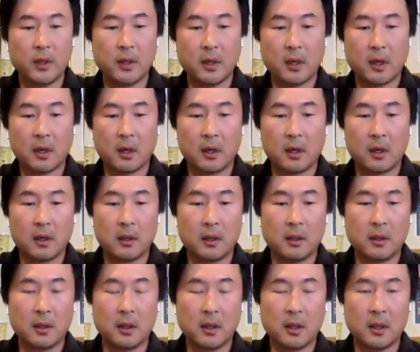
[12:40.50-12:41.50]
we
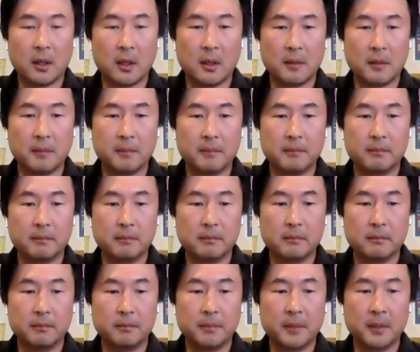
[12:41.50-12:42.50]
are
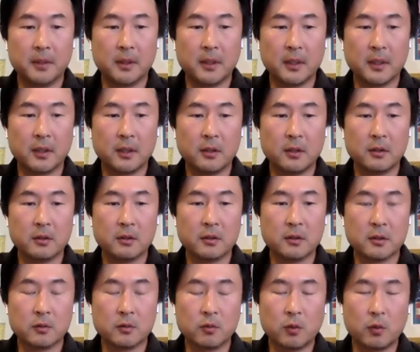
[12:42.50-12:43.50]
building.
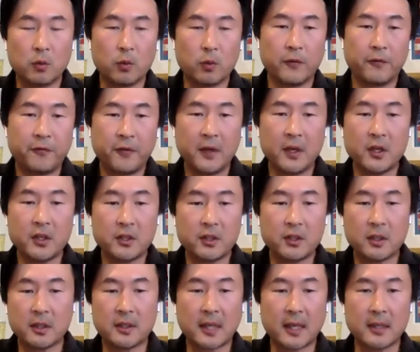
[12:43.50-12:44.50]
We finished
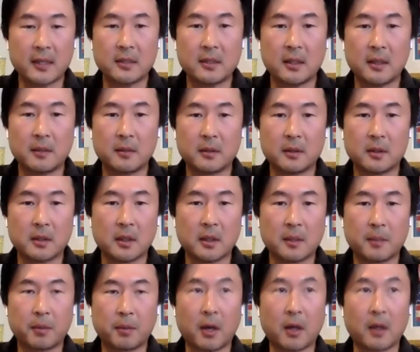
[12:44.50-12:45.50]
the testnet
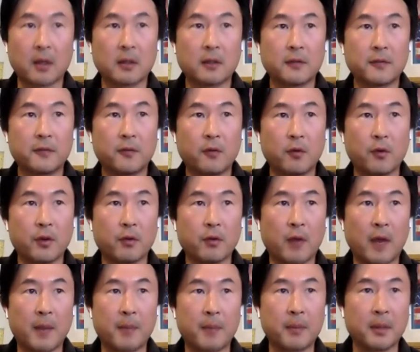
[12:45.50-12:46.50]
product for the
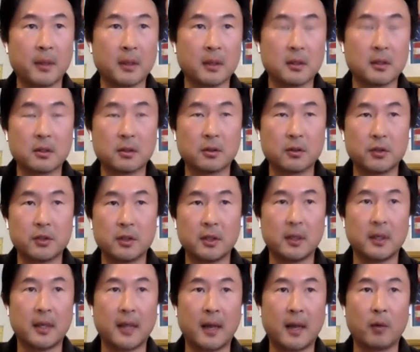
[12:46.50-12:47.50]
wrapping solution,
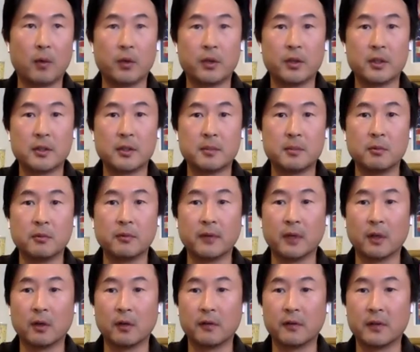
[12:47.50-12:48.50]
and now we're just
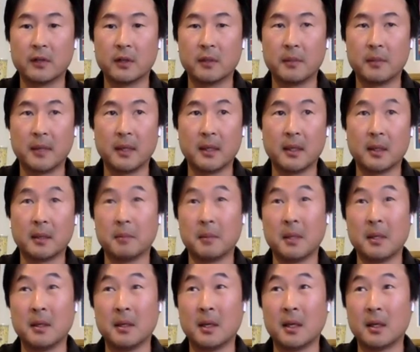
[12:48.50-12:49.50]
moving it over to the mainnet.
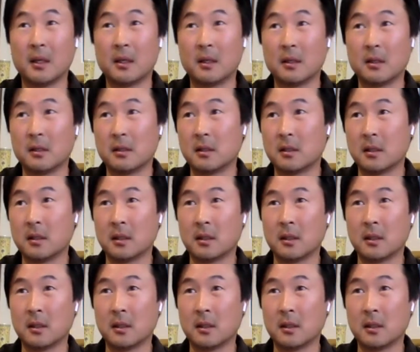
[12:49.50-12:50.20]
Mainnet is